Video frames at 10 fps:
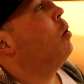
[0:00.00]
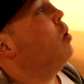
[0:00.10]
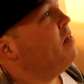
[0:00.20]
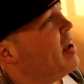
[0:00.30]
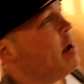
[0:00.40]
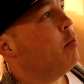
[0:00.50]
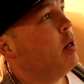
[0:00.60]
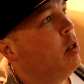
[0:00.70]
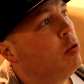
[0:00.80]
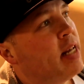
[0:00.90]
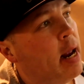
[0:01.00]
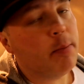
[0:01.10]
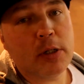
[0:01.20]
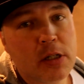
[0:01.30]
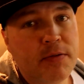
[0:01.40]
What if I had one of those
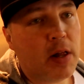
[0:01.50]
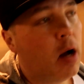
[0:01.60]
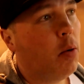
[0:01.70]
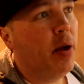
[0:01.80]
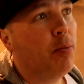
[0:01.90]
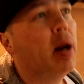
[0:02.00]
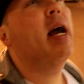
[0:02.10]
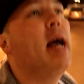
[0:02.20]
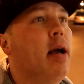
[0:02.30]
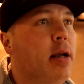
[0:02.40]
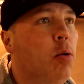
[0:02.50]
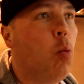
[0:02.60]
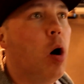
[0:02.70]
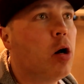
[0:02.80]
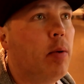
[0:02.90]
cameras to vlog with? What I
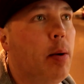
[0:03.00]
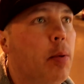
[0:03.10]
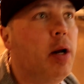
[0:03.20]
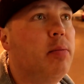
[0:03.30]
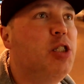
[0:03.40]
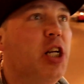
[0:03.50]
walk around one of them